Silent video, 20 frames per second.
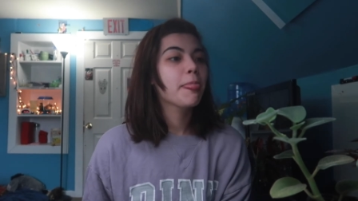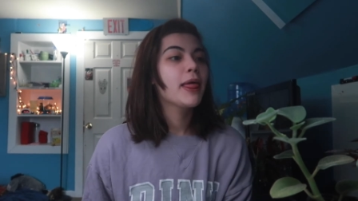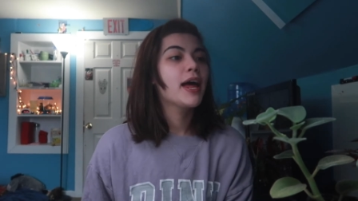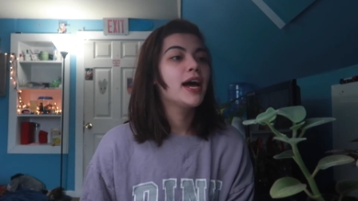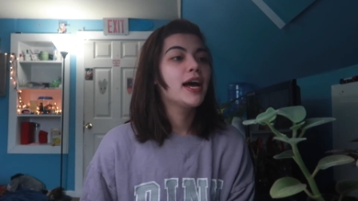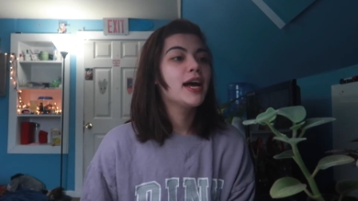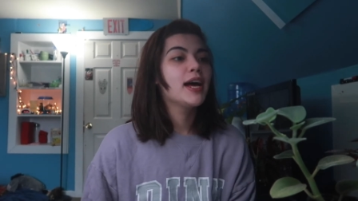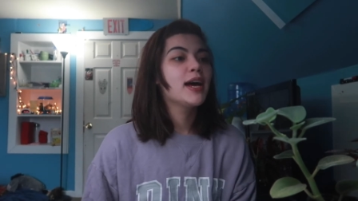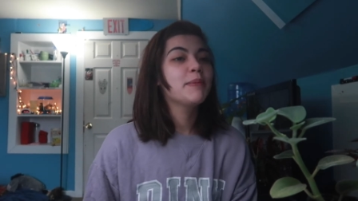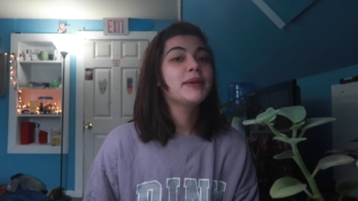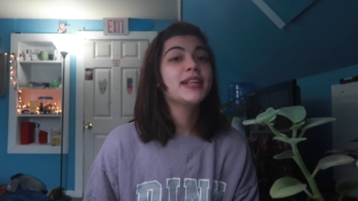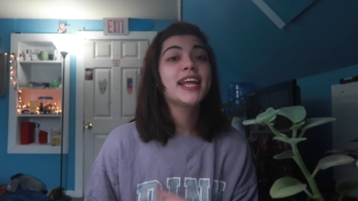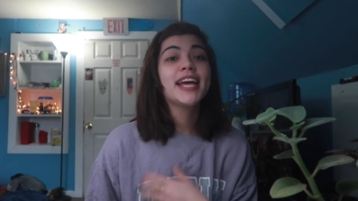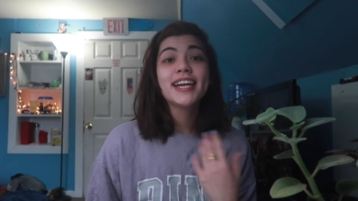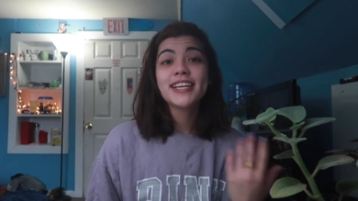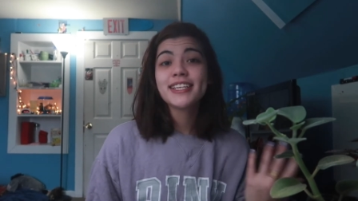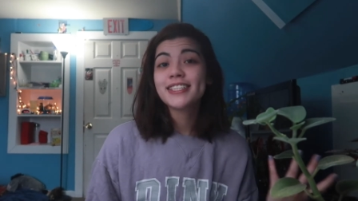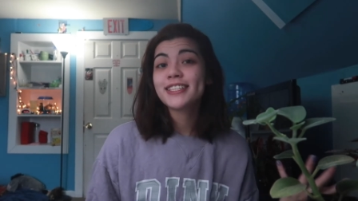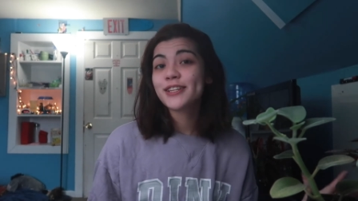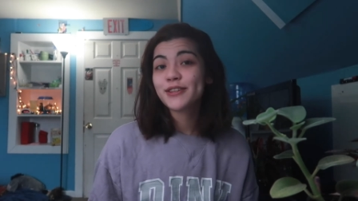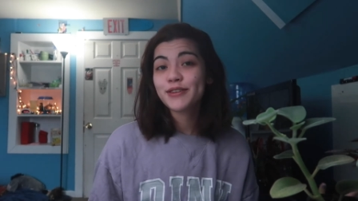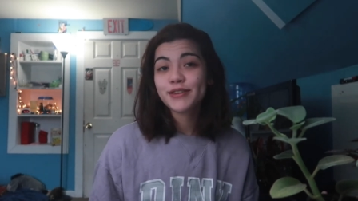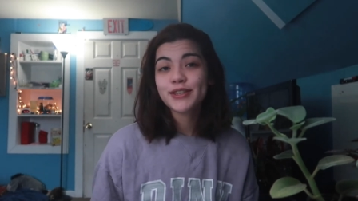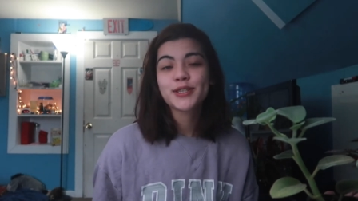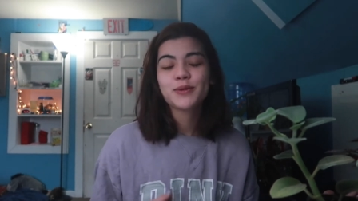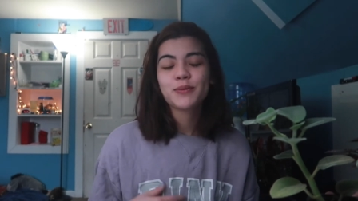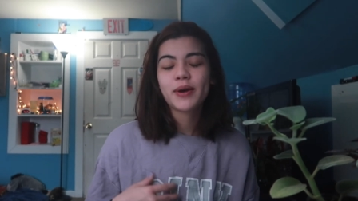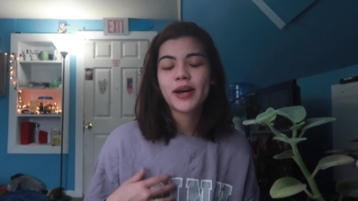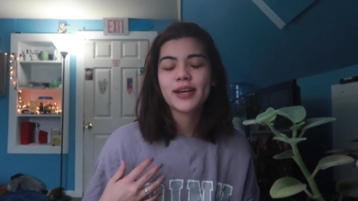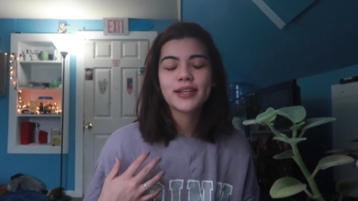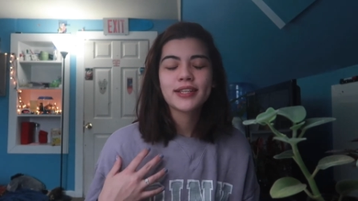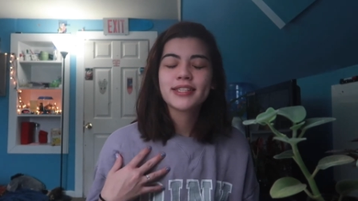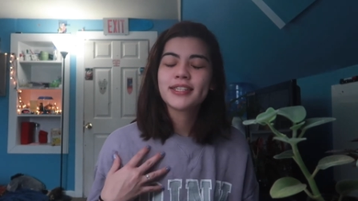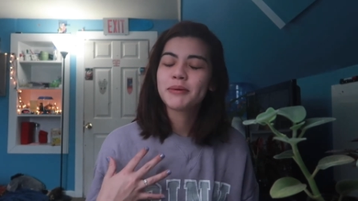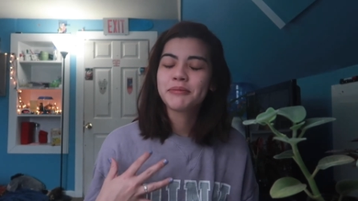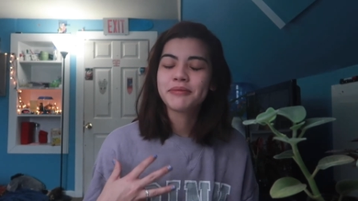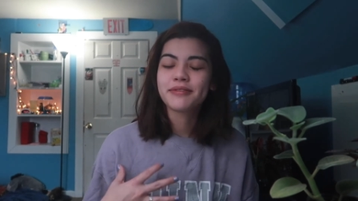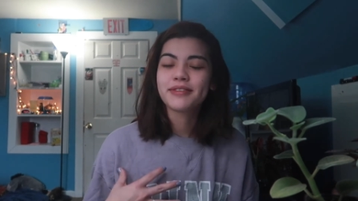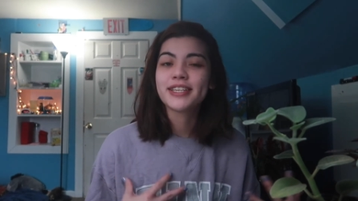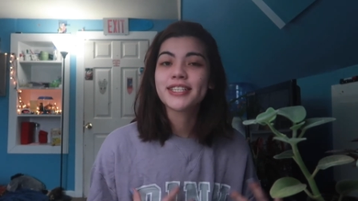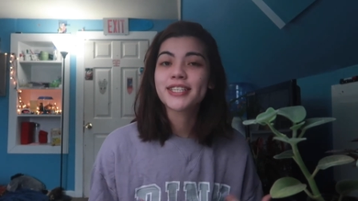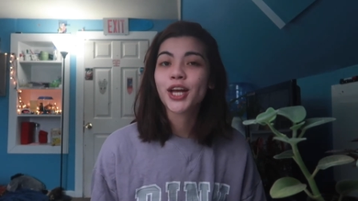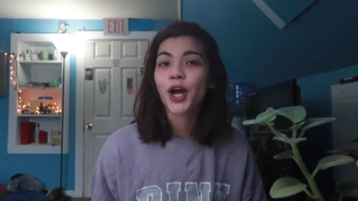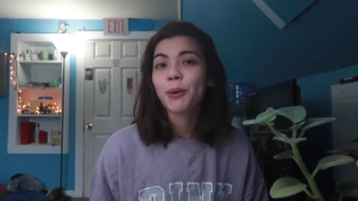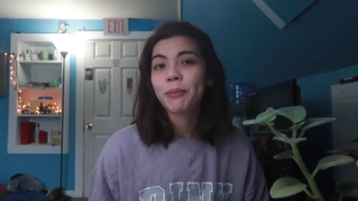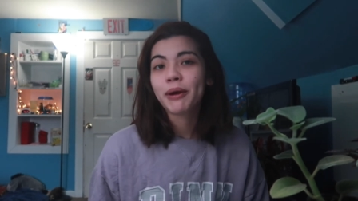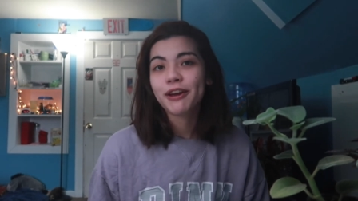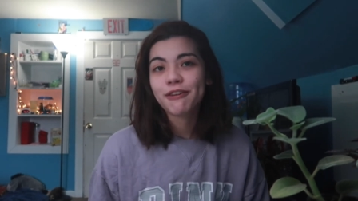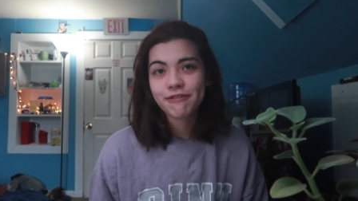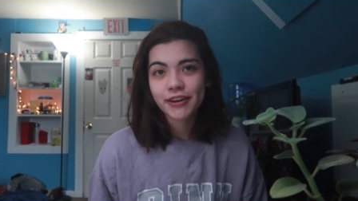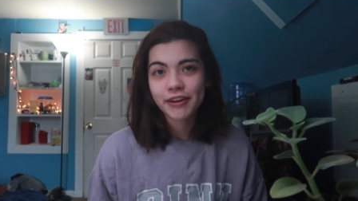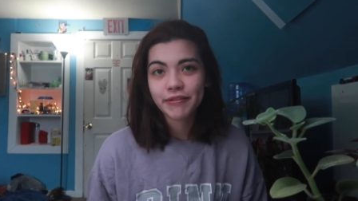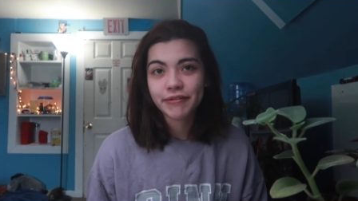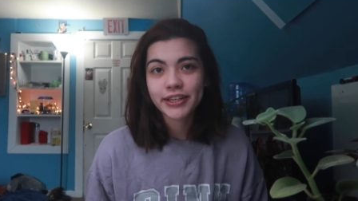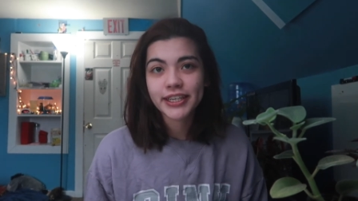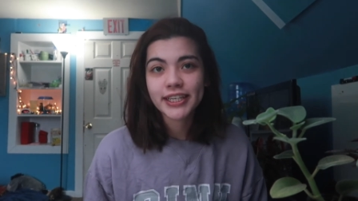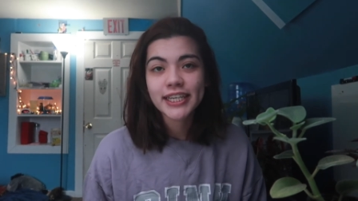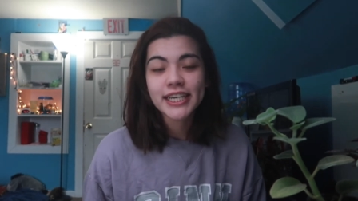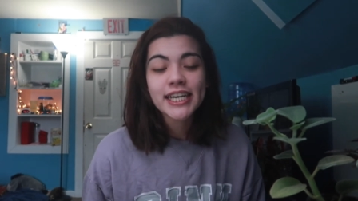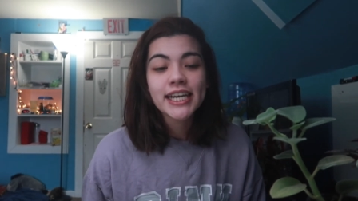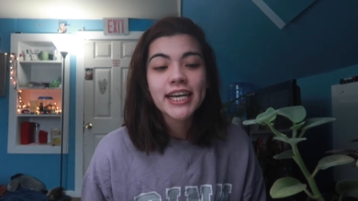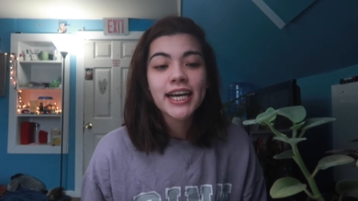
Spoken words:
And that is another reason why some of these are my favorite.